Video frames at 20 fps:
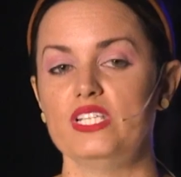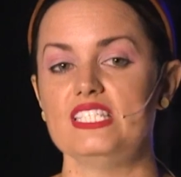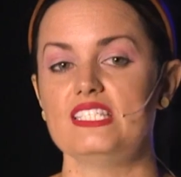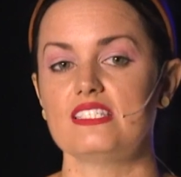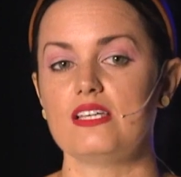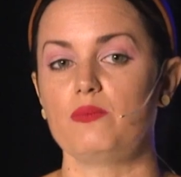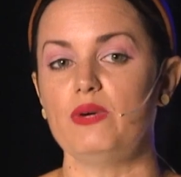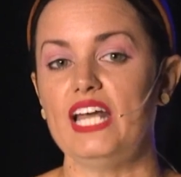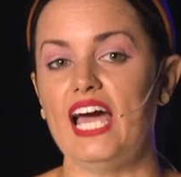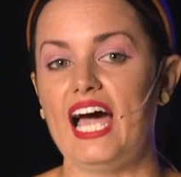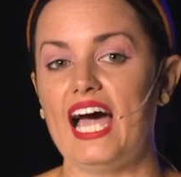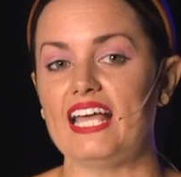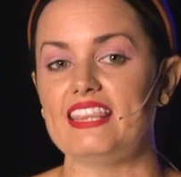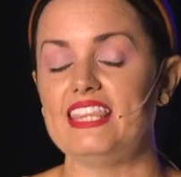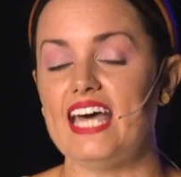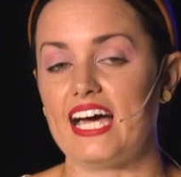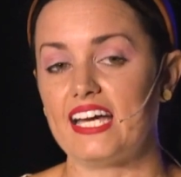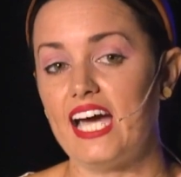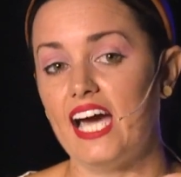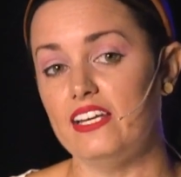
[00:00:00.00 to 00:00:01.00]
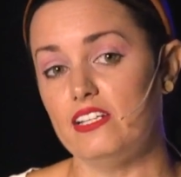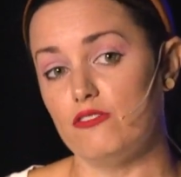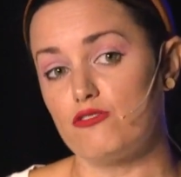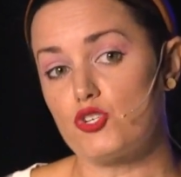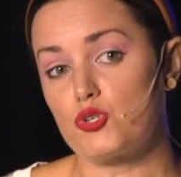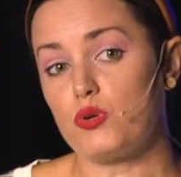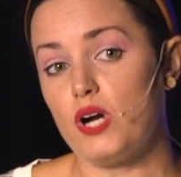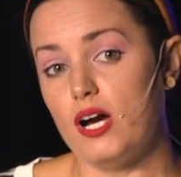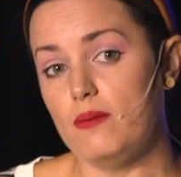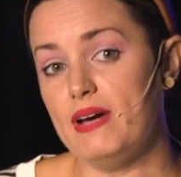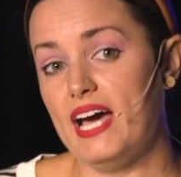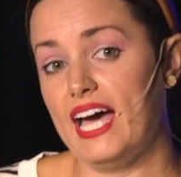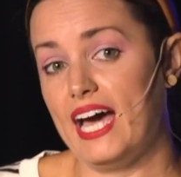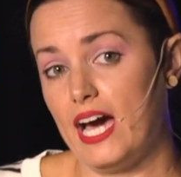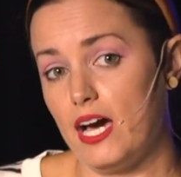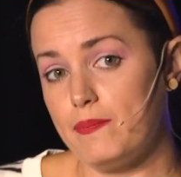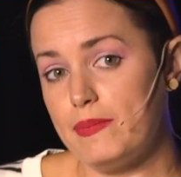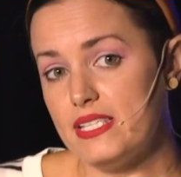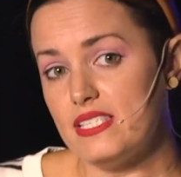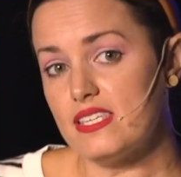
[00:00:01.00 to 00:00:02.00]
when someone had that kind of
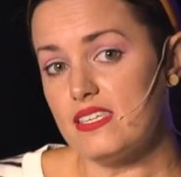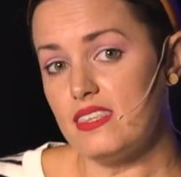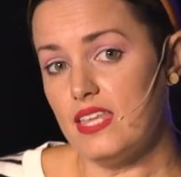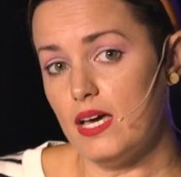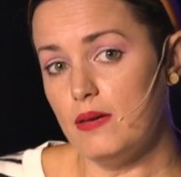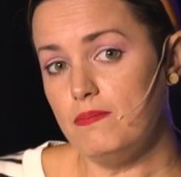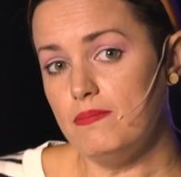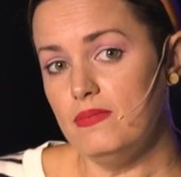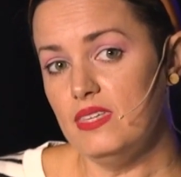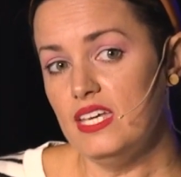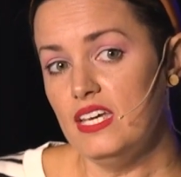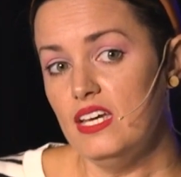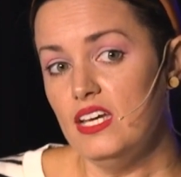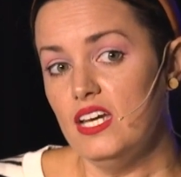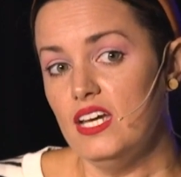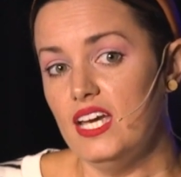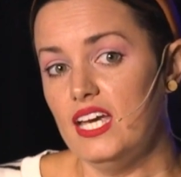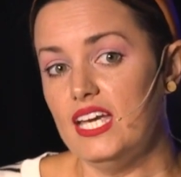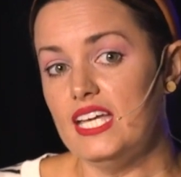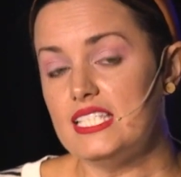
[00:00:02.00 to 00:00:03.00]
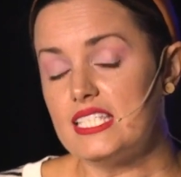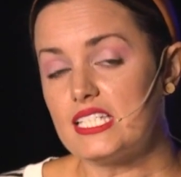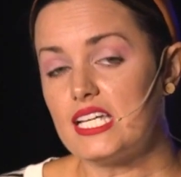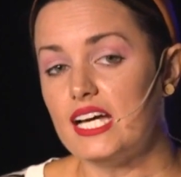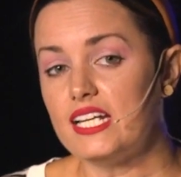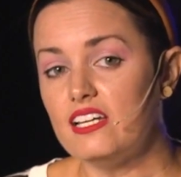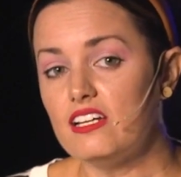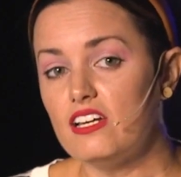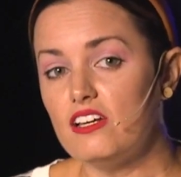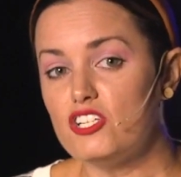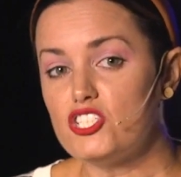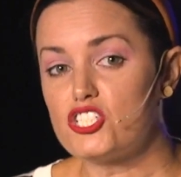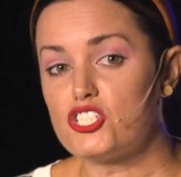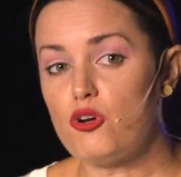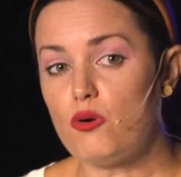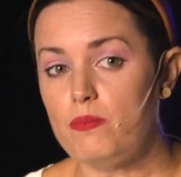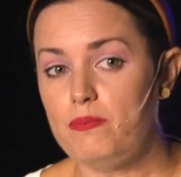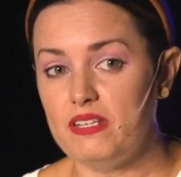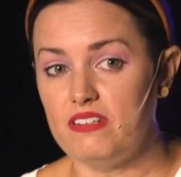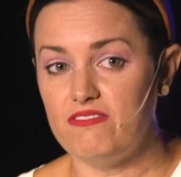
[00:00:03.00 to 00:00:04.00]
trauma happen to them, it's
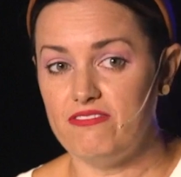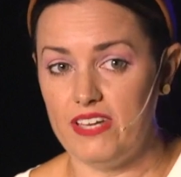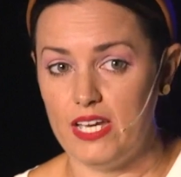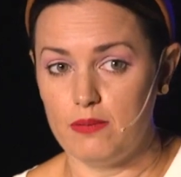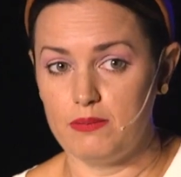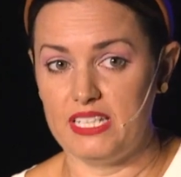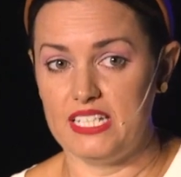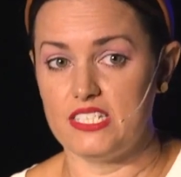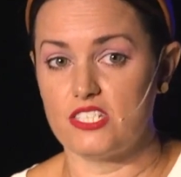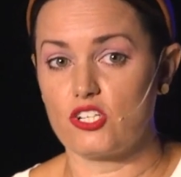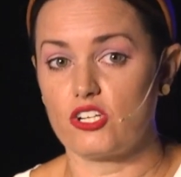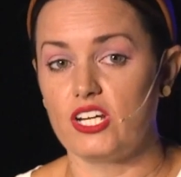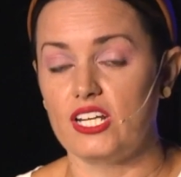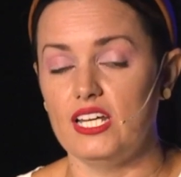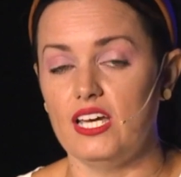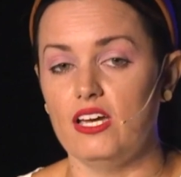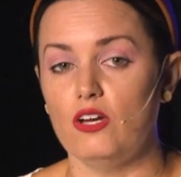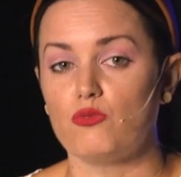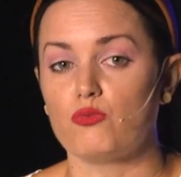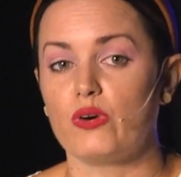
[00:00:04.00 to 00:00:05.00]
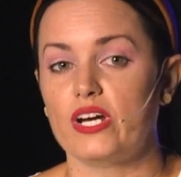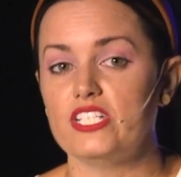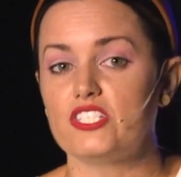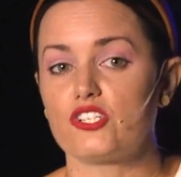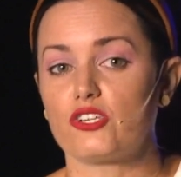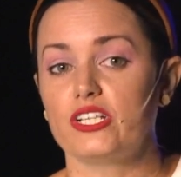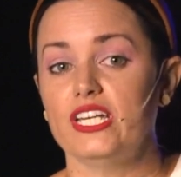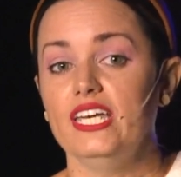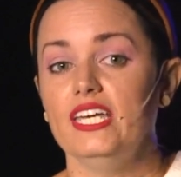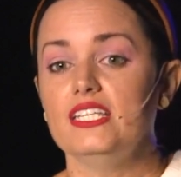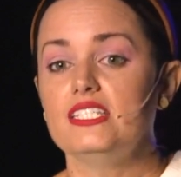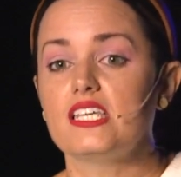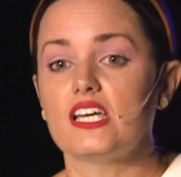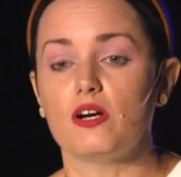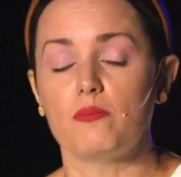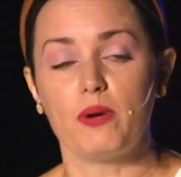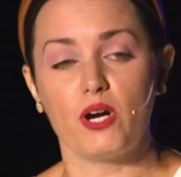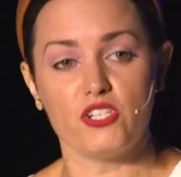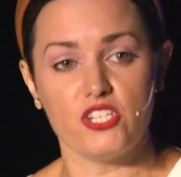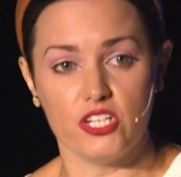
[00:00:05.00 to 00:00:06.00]
gonna show up in families. They're gonna raise their
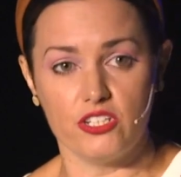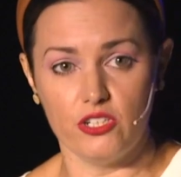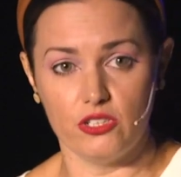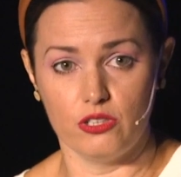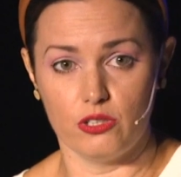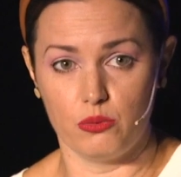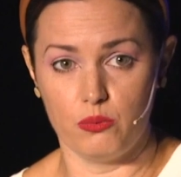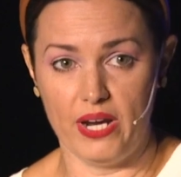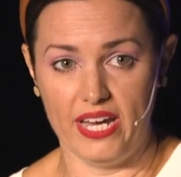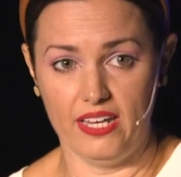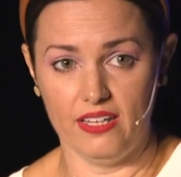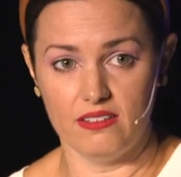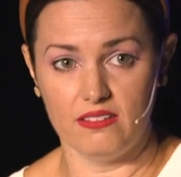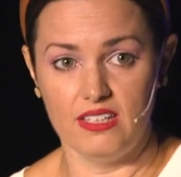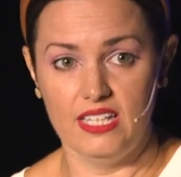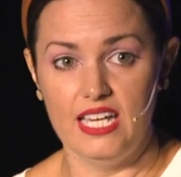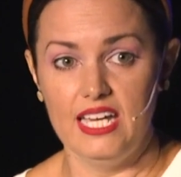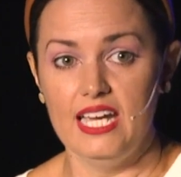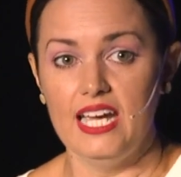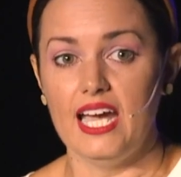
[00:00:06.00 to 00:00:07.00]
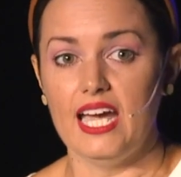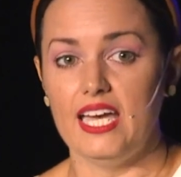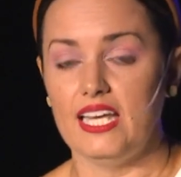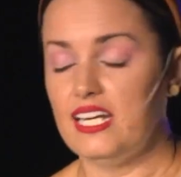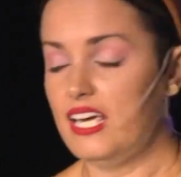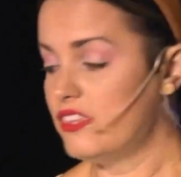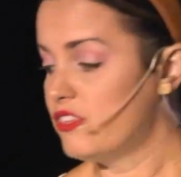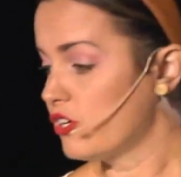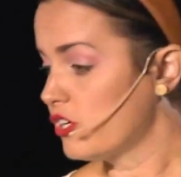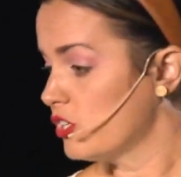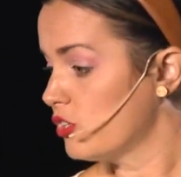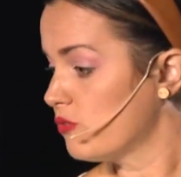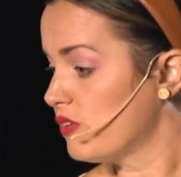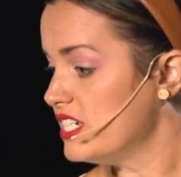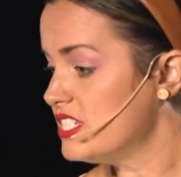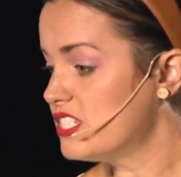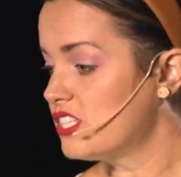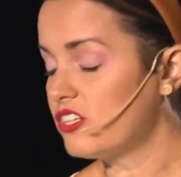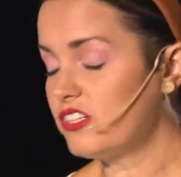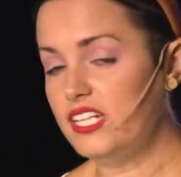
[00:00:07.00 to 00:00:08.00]
kids a particular way, and they're
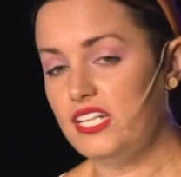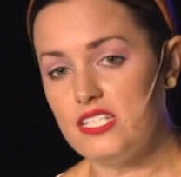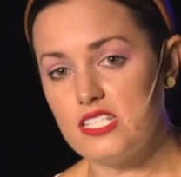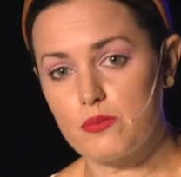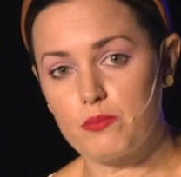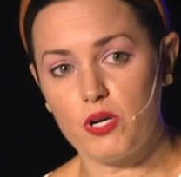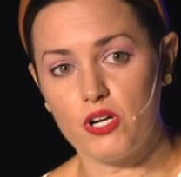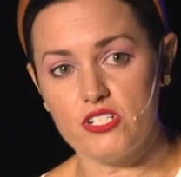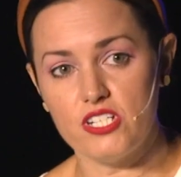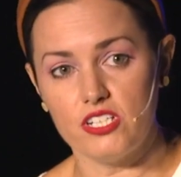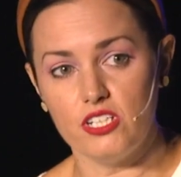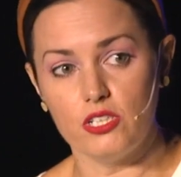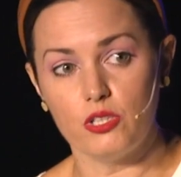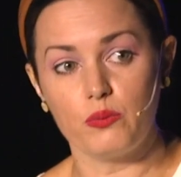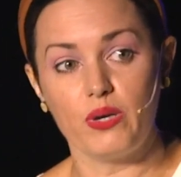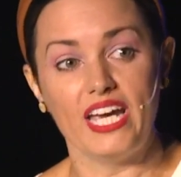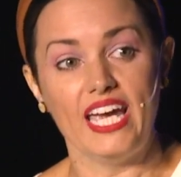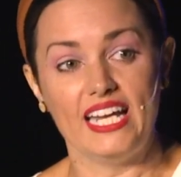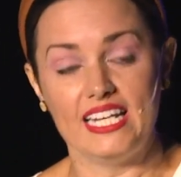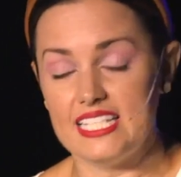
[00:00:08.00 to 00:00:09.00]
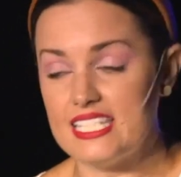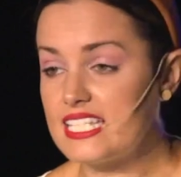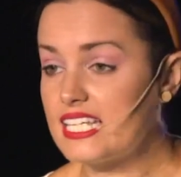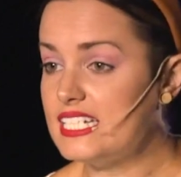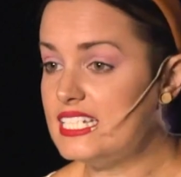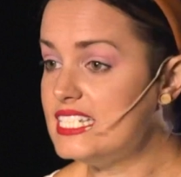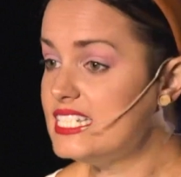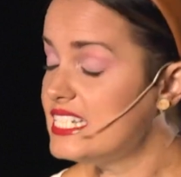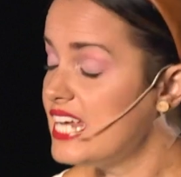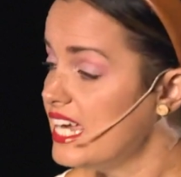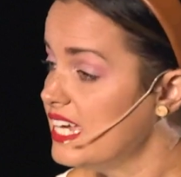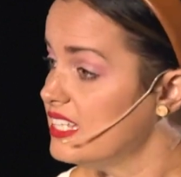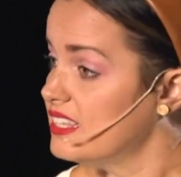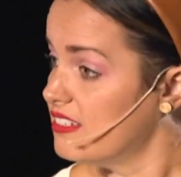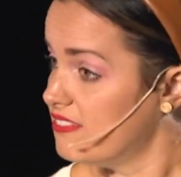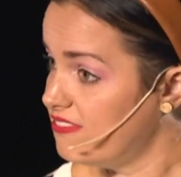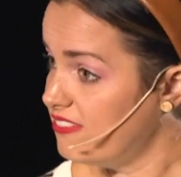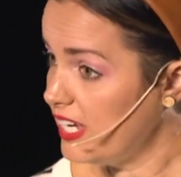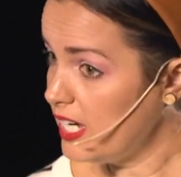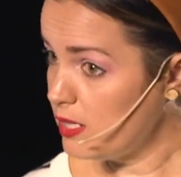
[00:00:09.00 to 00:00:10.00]
gonna raise their kids a particular way, and it's gonna
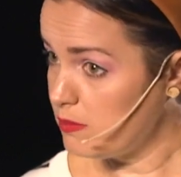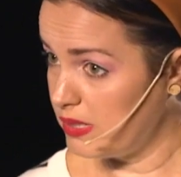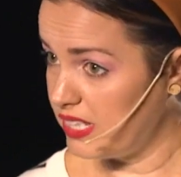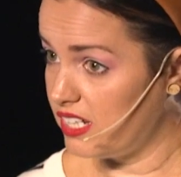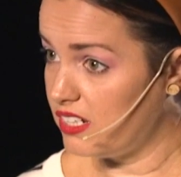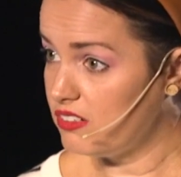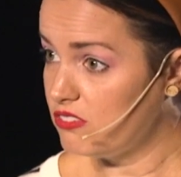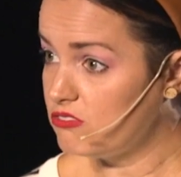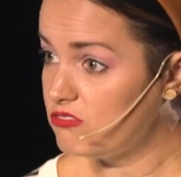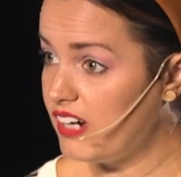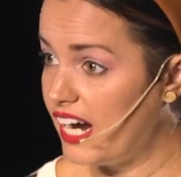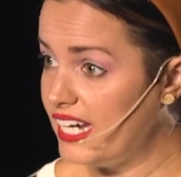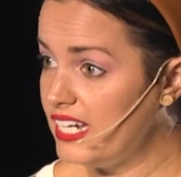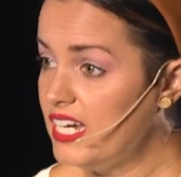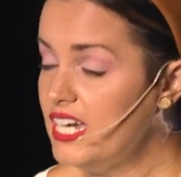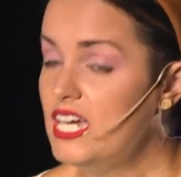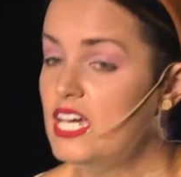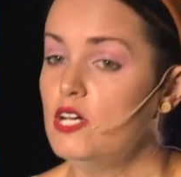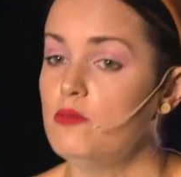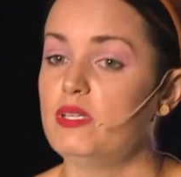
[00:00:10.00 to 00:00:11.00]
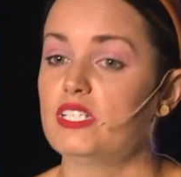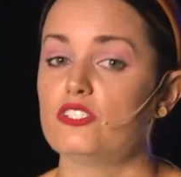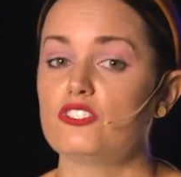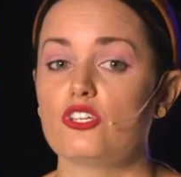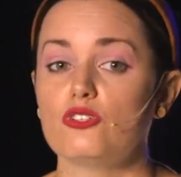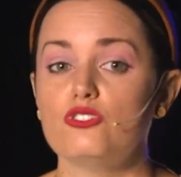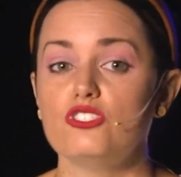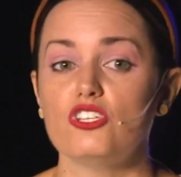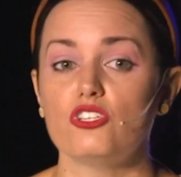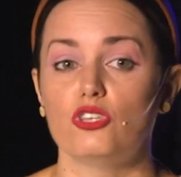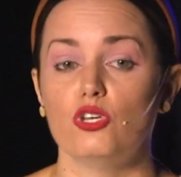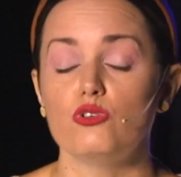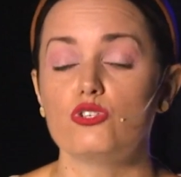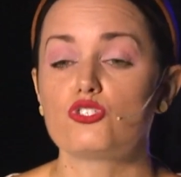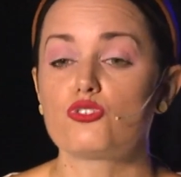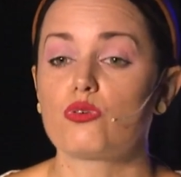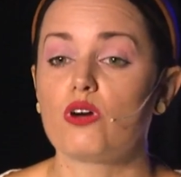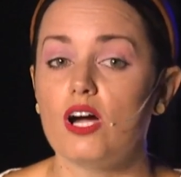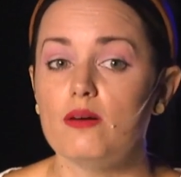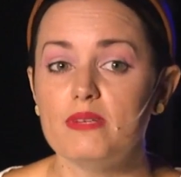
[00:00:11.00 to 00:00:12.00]
stay in the family, right? Because those,
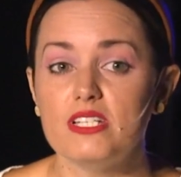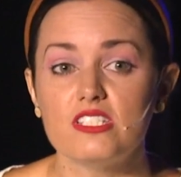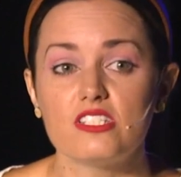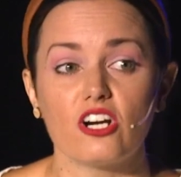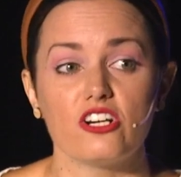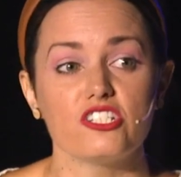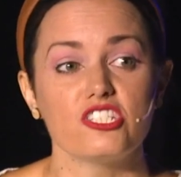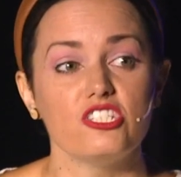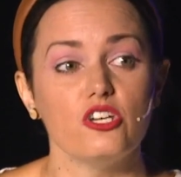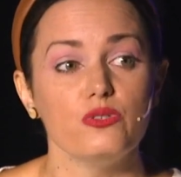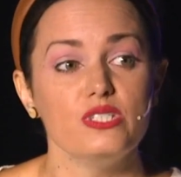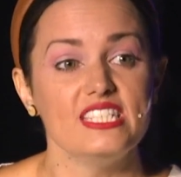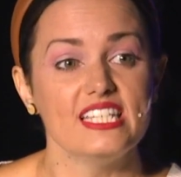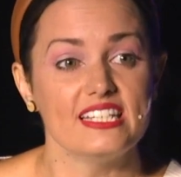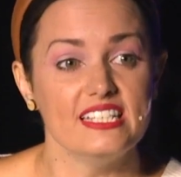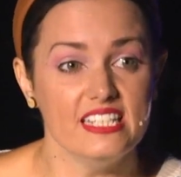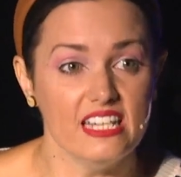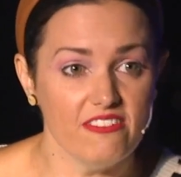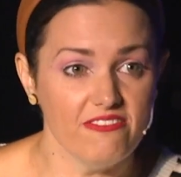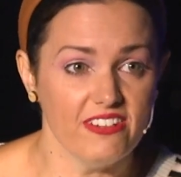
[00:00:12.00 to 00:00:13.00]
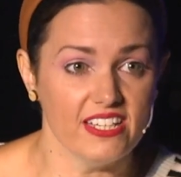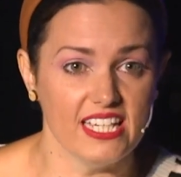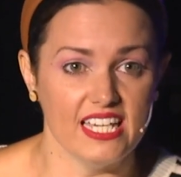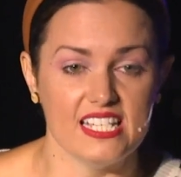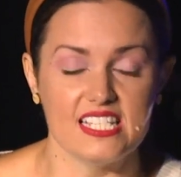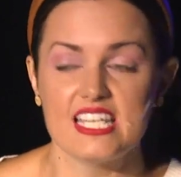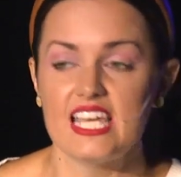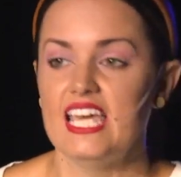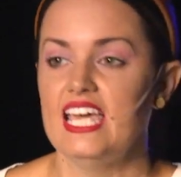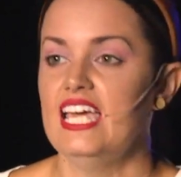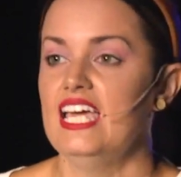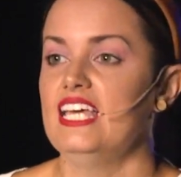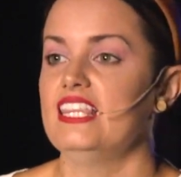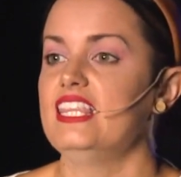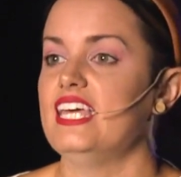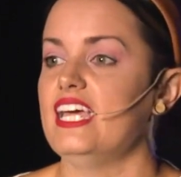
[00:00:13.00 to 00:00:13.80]
those traumas are so significant.